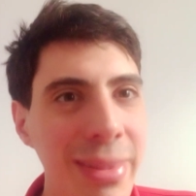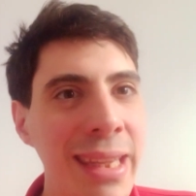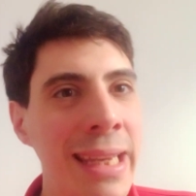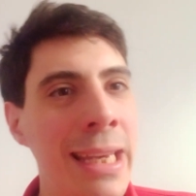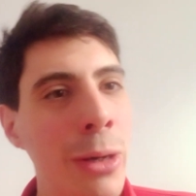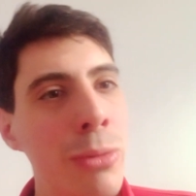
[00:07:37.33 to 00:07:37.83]

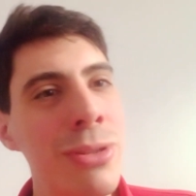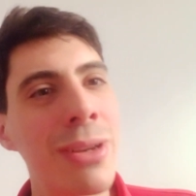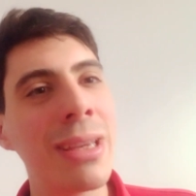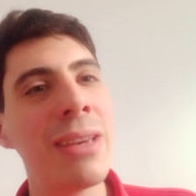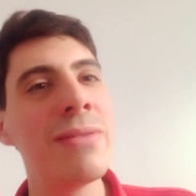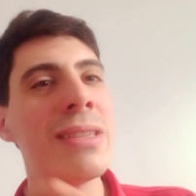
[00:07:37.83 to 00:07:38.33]
He also
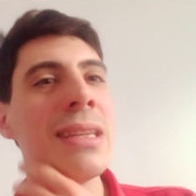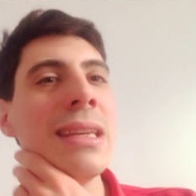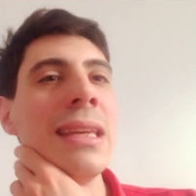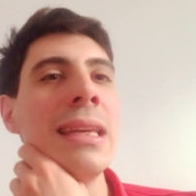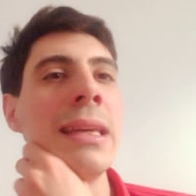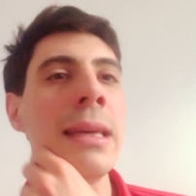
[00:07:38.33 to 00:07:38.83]
gives
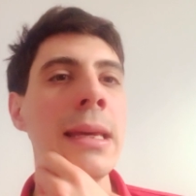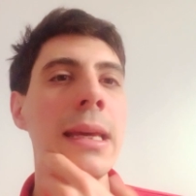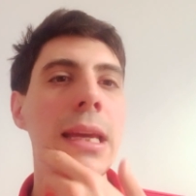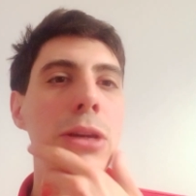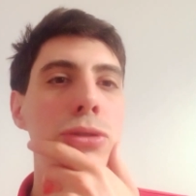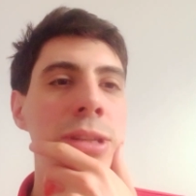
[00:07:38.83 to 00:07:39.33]
the
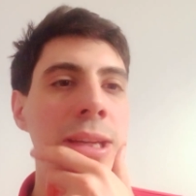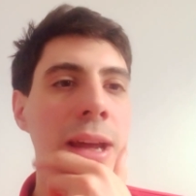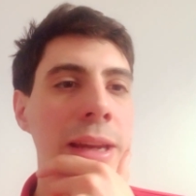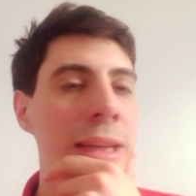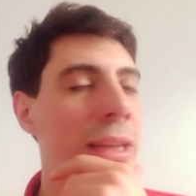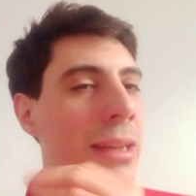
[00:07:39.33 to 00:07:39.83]
interesting
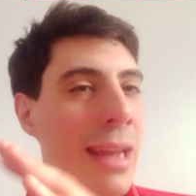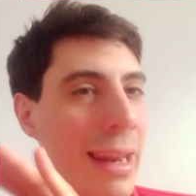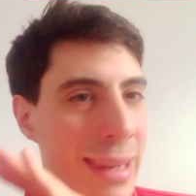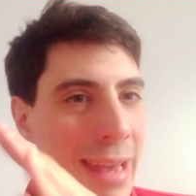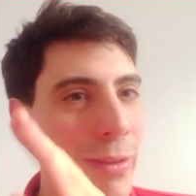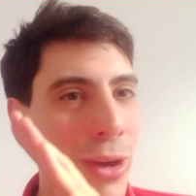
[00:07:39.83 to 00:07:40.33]
idea that I
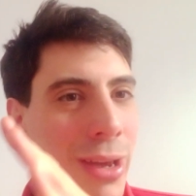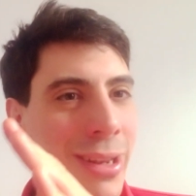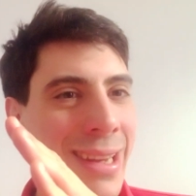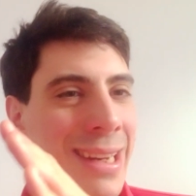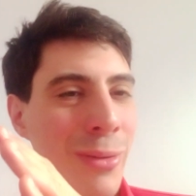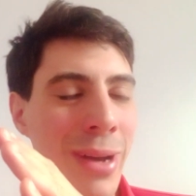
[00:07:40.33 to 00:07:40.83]
never heard
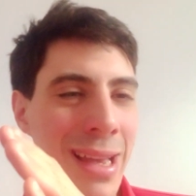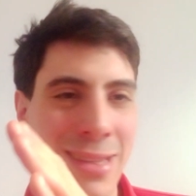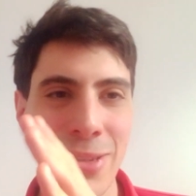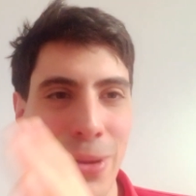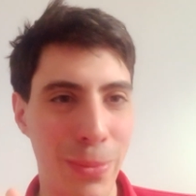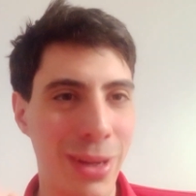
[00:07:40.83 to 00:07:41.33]
anywhere,
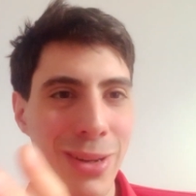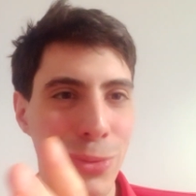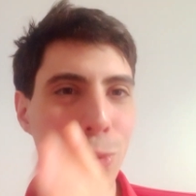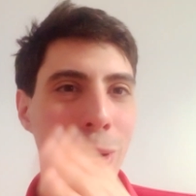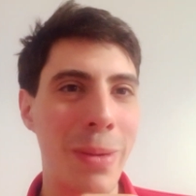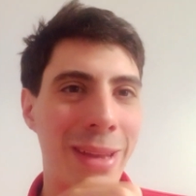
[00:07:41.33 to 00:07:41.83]
so I'm going to
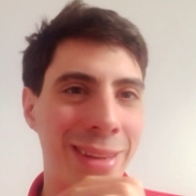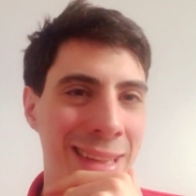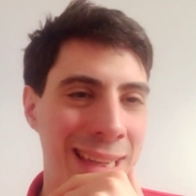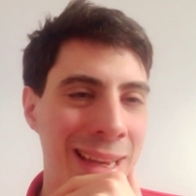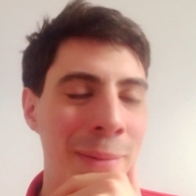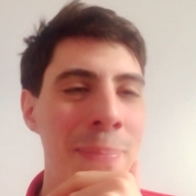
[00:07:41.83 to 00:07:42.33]
talk about it
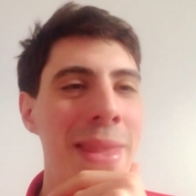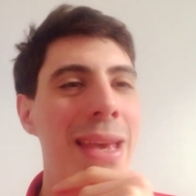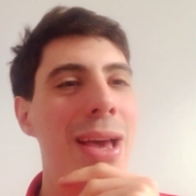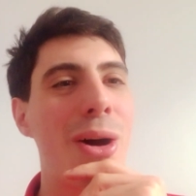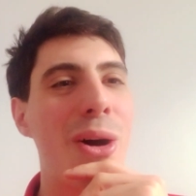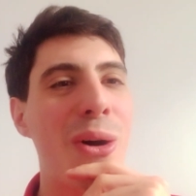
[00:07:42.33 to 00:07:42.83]
here,
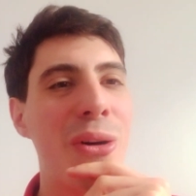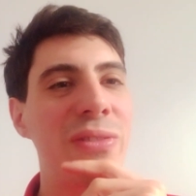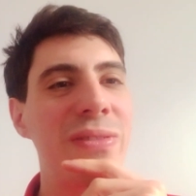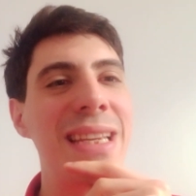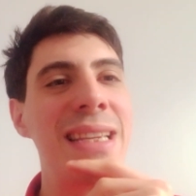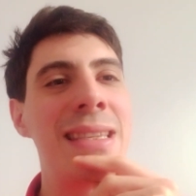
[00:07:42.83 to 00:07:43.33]

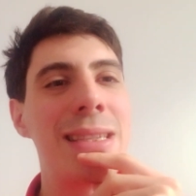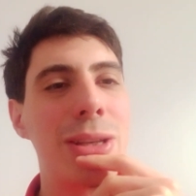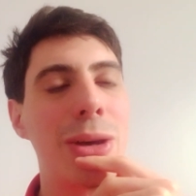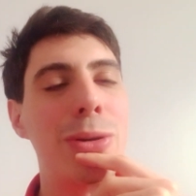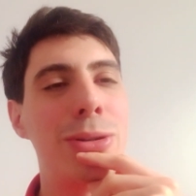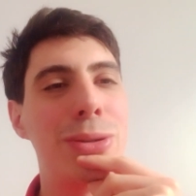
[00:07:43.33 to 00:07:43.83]
of
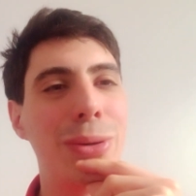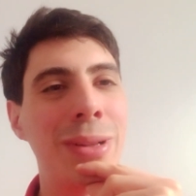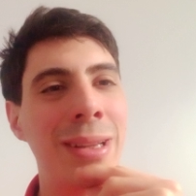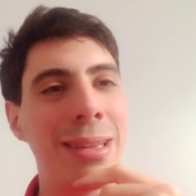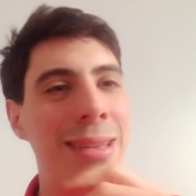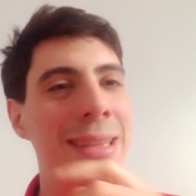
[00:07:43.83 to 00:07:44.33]

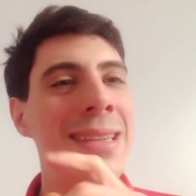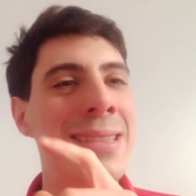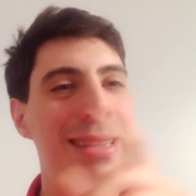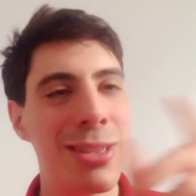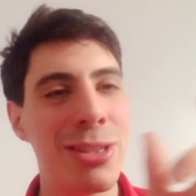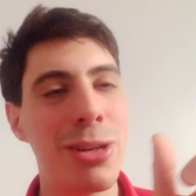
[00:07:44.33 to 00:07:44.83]
dyssocial,
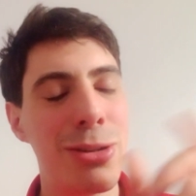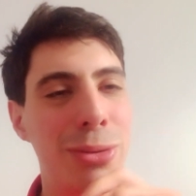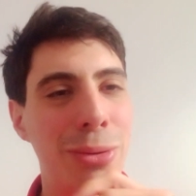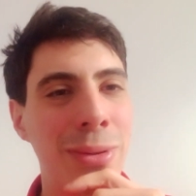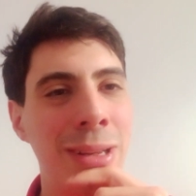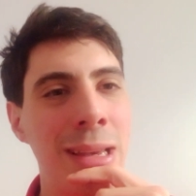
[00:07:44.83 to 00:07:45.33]
this
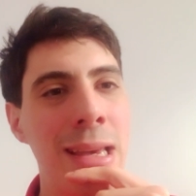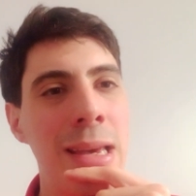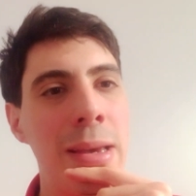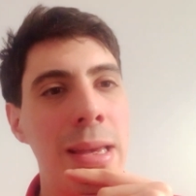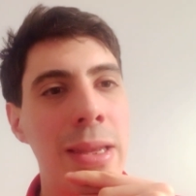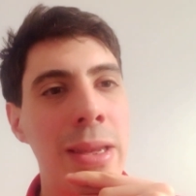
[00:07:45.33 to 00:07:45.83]
social,
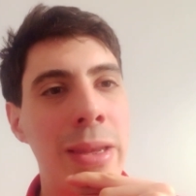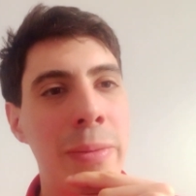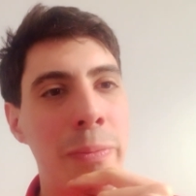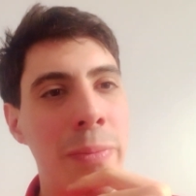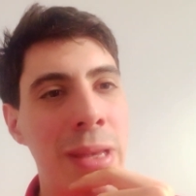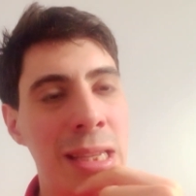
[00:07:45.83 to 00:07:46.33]

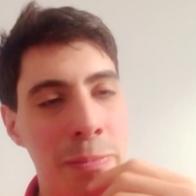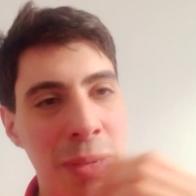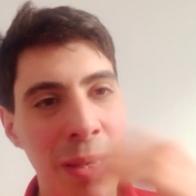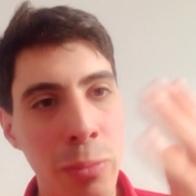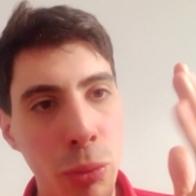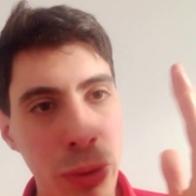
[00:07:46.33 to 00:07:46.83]
that it's
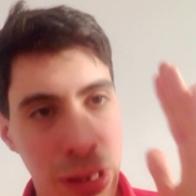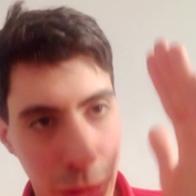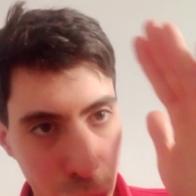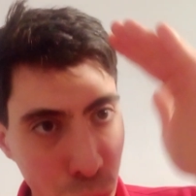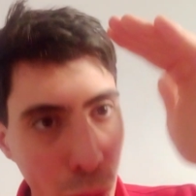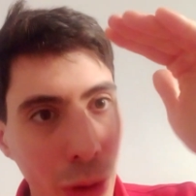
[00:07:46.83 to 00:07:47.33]
people with
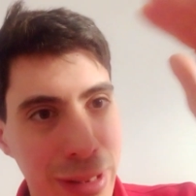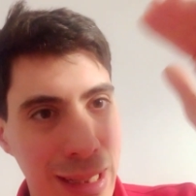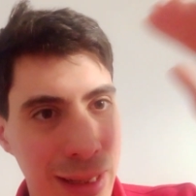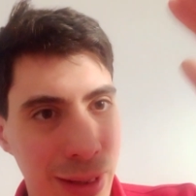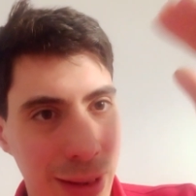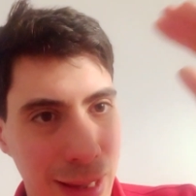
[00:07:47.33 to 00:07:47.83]

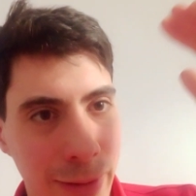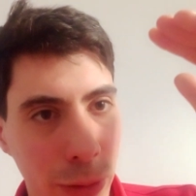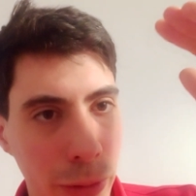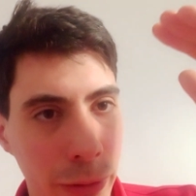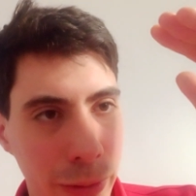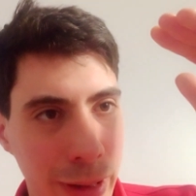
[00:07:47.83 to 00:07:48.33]
neurotic
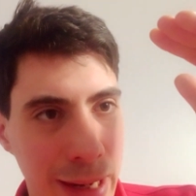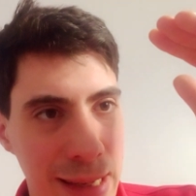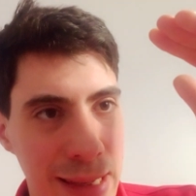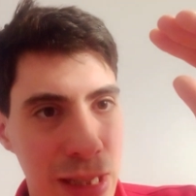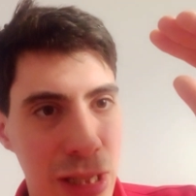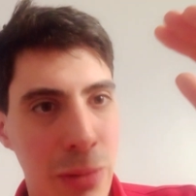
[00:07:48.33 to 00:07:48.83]
level of
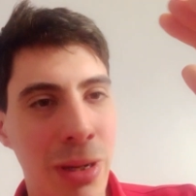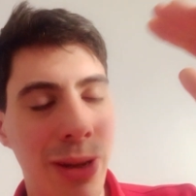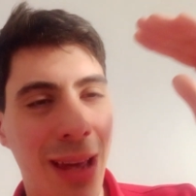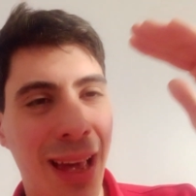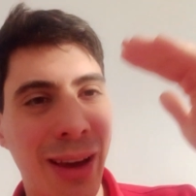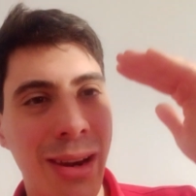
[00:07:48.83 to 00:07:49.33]
organization that
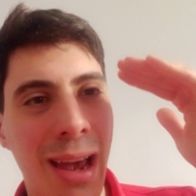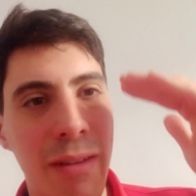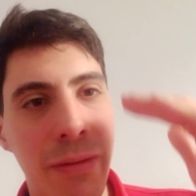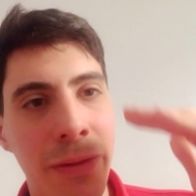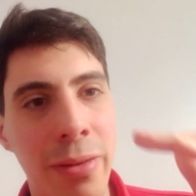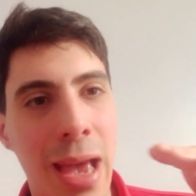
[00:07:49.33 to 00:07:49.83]
are gonna
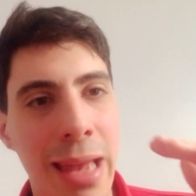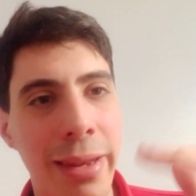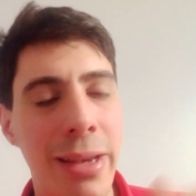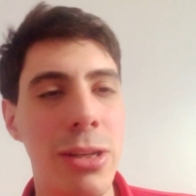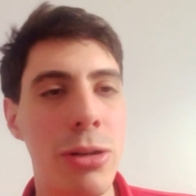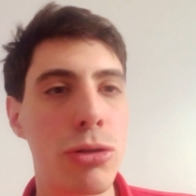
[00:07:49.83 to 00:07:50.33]
have
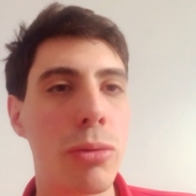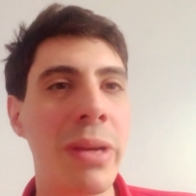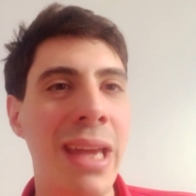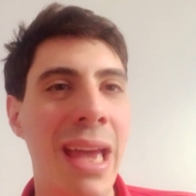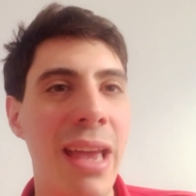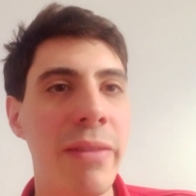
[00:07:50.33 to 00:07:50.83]
antisocial
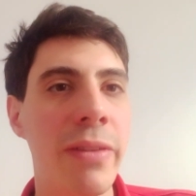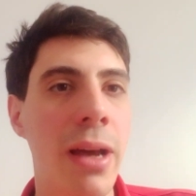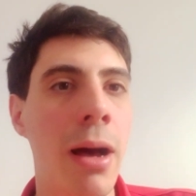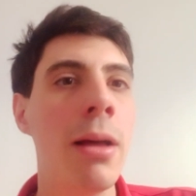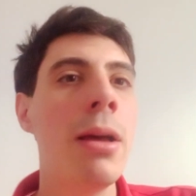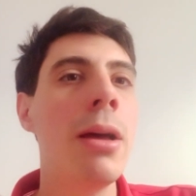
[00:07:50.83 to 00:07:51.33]
behavior